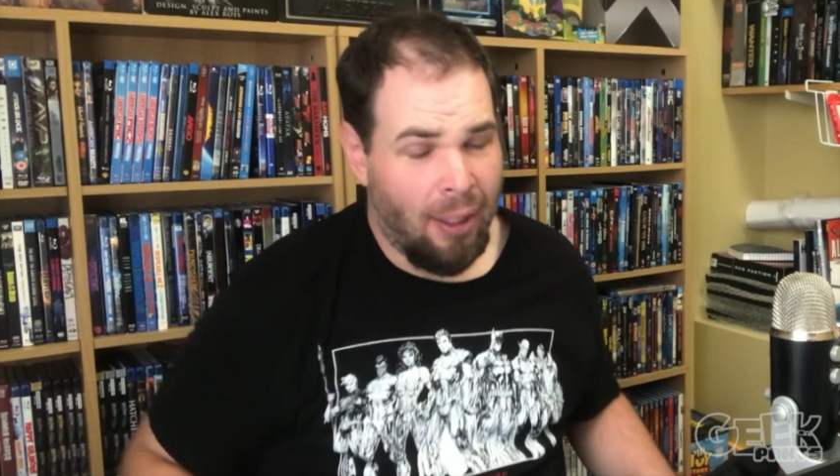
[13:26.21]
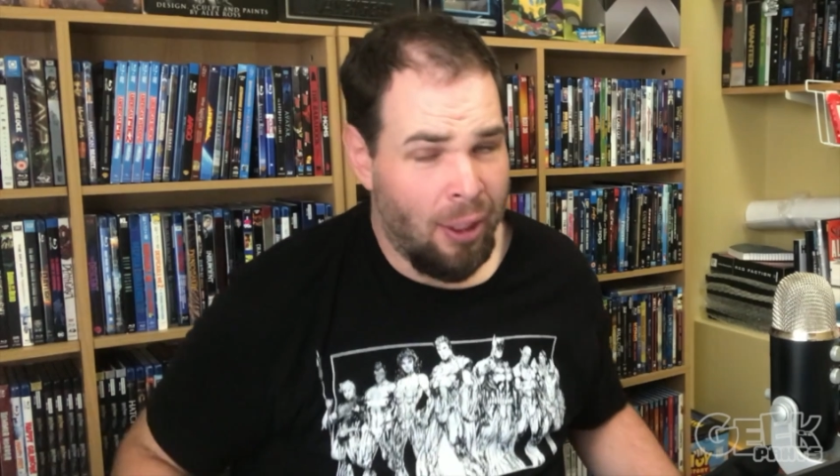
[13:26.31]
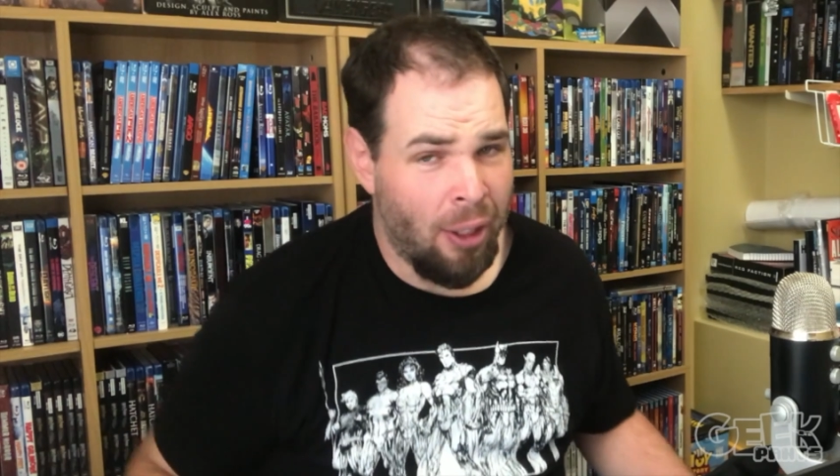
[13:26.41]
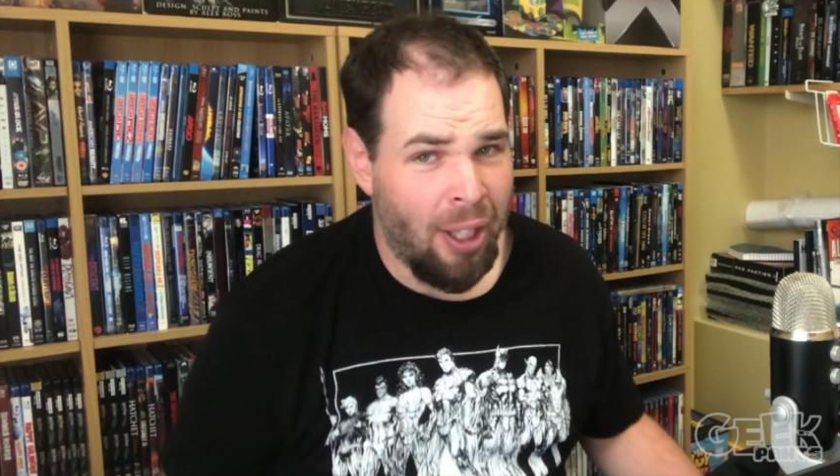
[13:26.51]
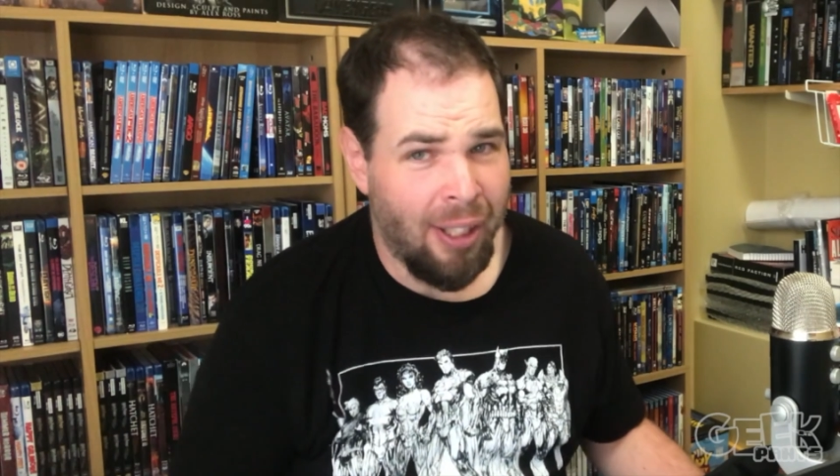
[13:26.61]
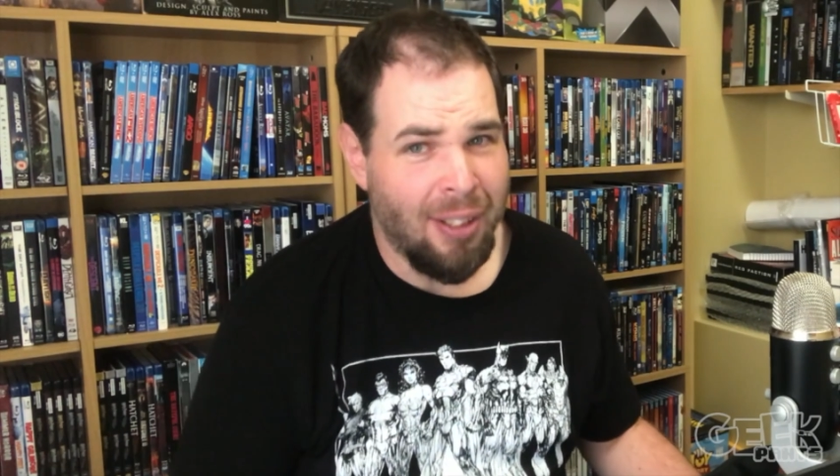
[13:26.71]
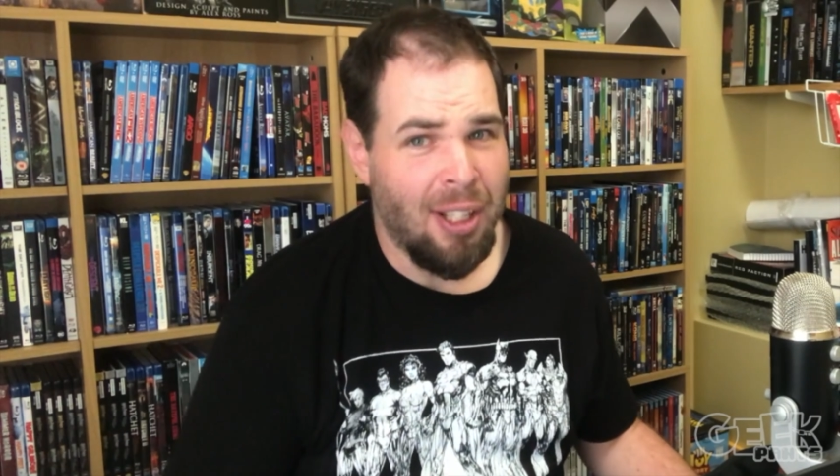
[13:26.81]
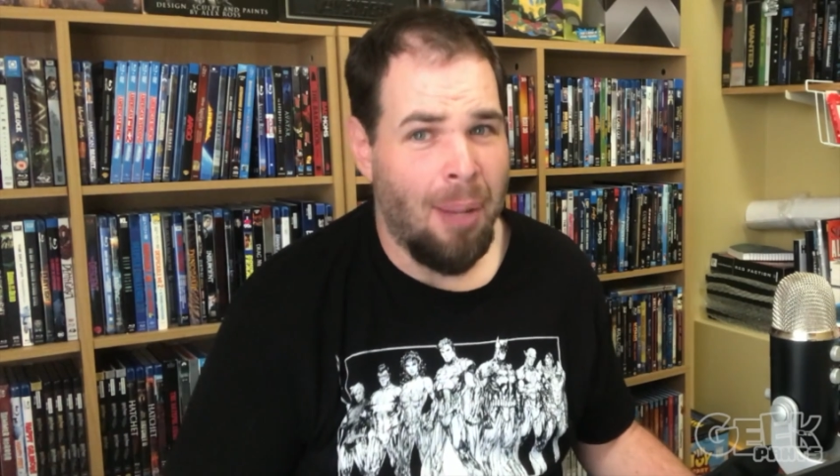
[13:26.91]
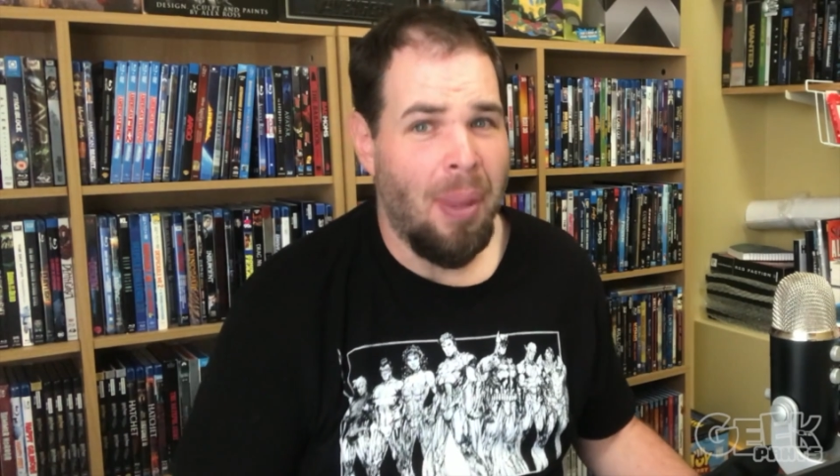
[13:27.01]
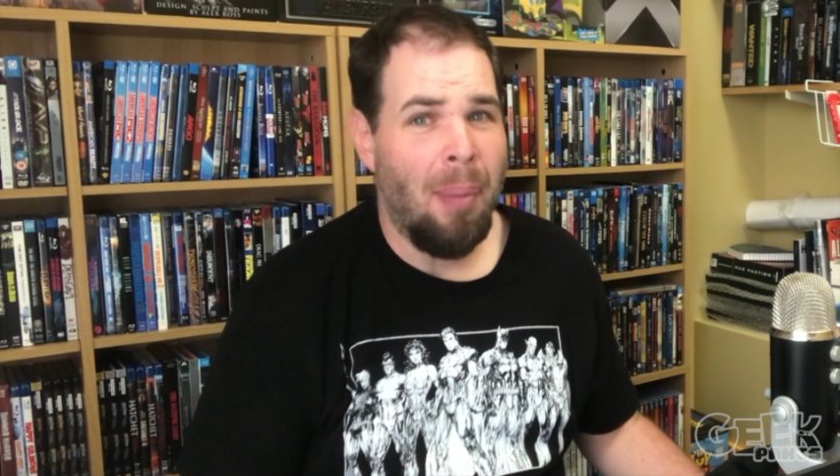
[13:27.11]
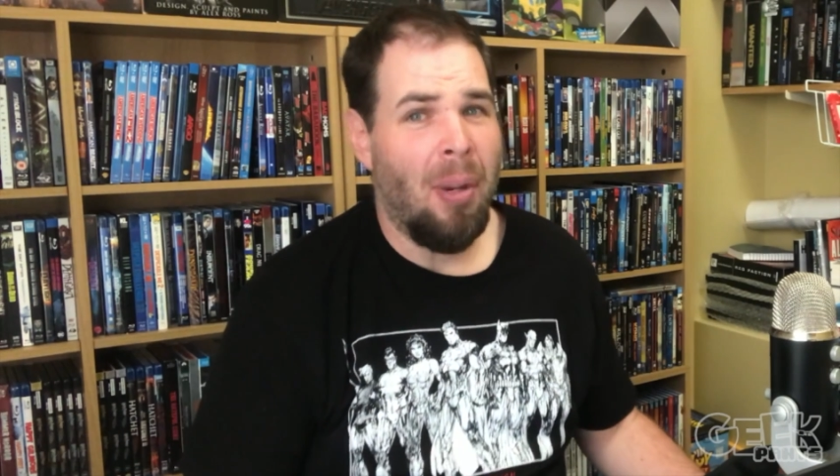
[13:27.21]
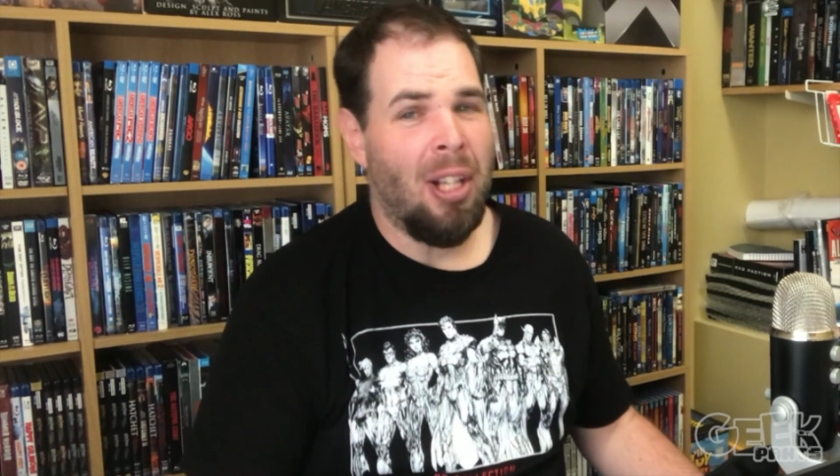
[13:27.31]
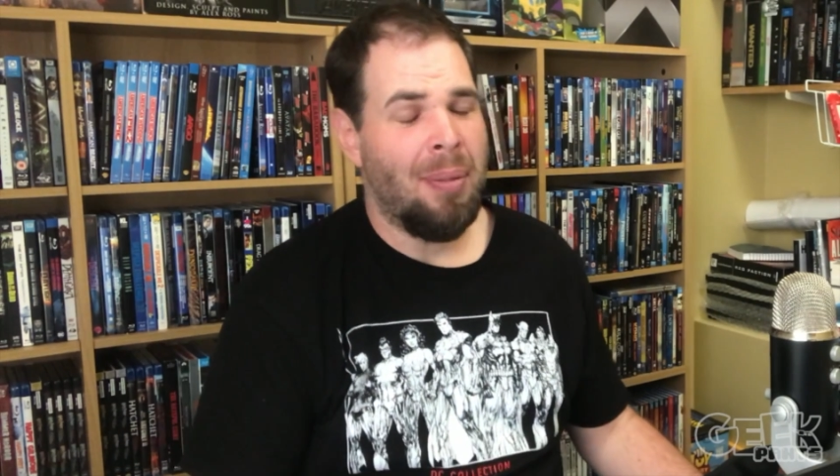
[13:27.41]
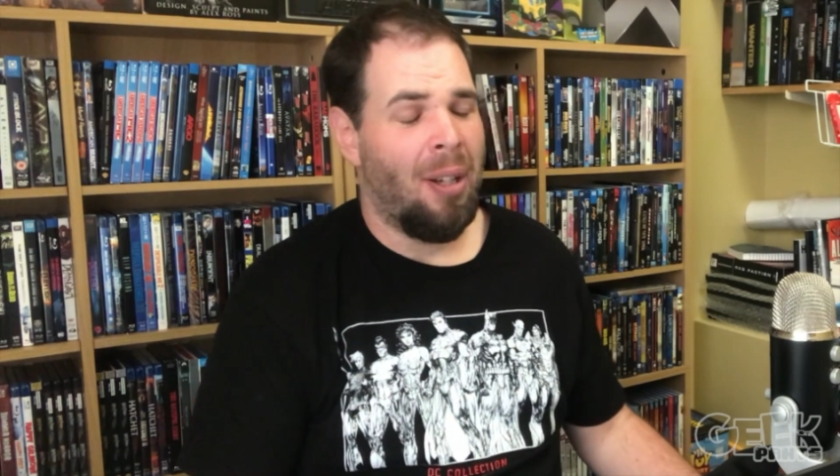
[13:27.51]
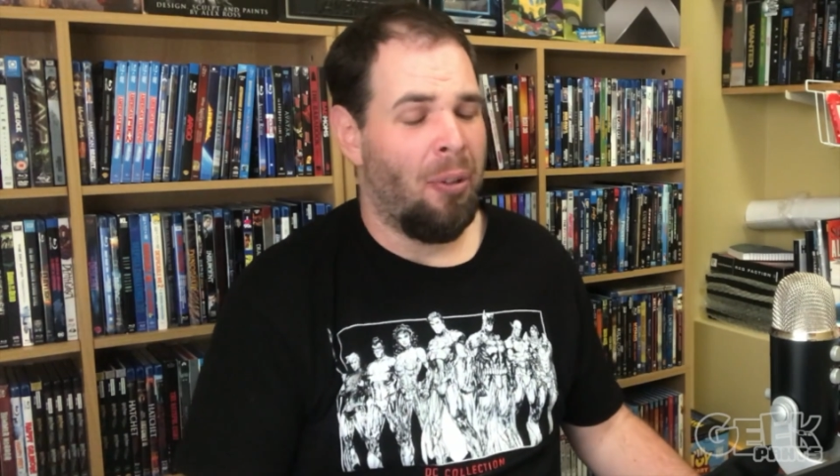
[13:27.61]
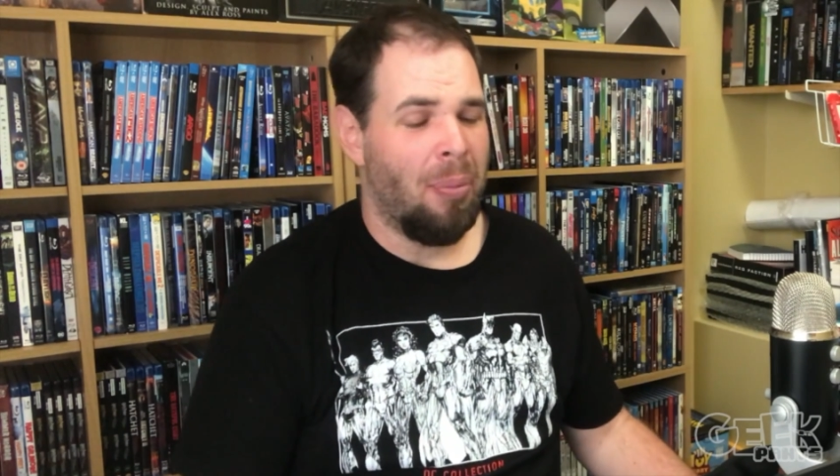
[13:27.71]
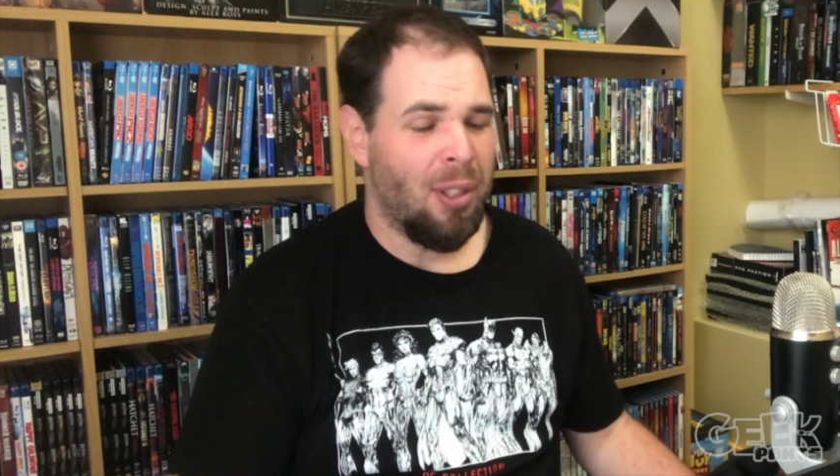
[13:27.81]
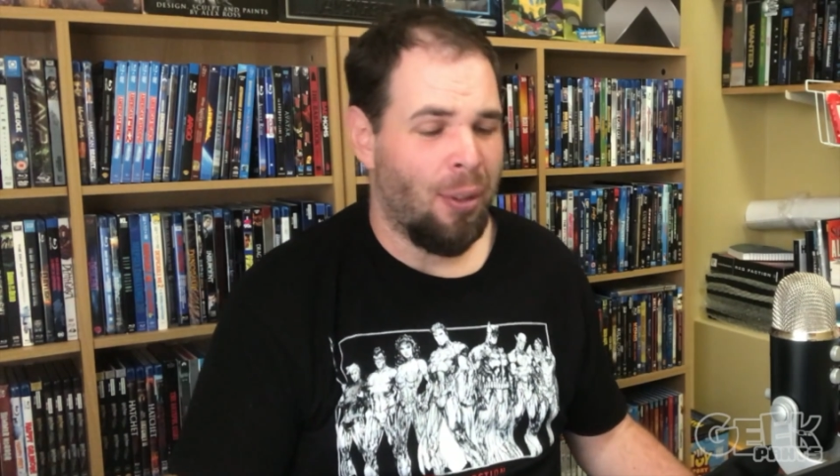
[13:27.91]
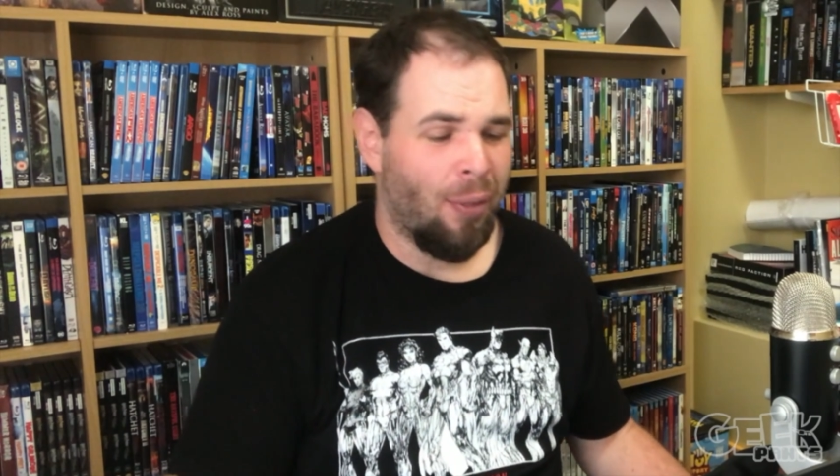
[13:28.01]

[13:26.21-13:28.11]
I don't know how you could top that boss battle with Mr.